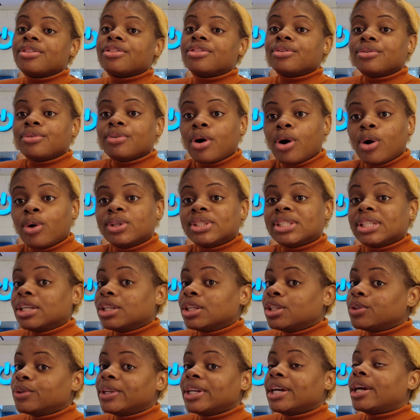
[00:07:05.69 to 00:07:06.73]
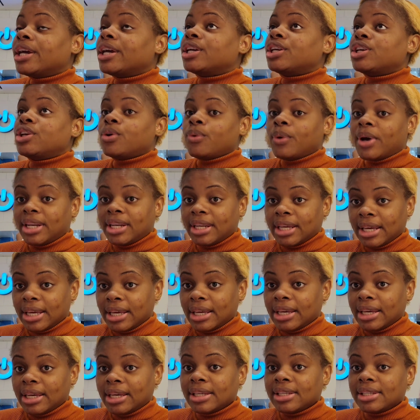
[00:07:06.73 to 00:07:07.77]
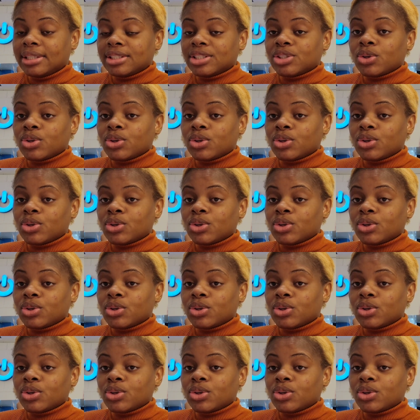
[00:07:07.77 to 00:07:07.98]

throughout, including a Q&A.